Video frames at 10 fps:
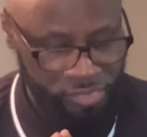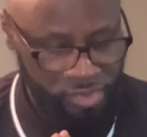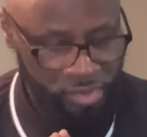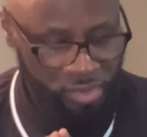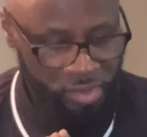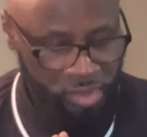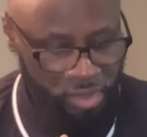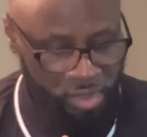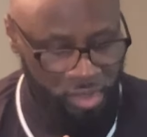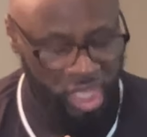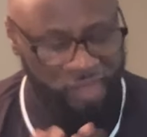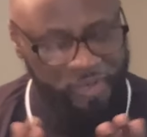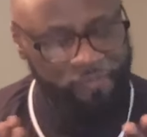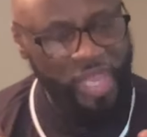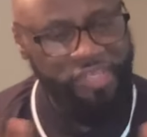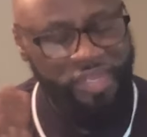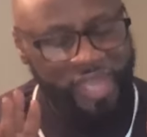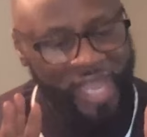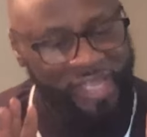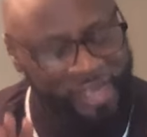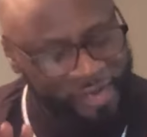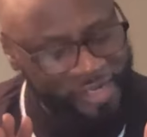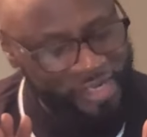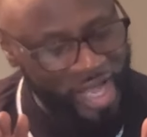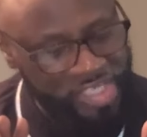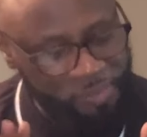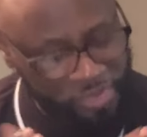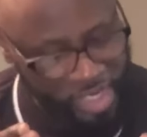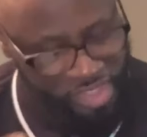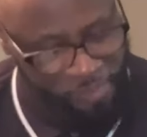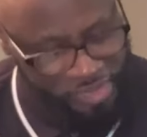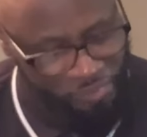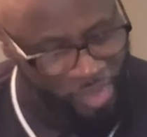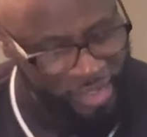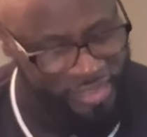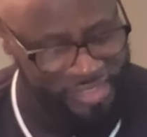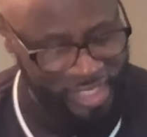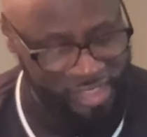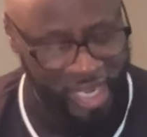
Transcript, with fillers: Come on, thank you. Even if they did not hear the gospel, now do what the word say.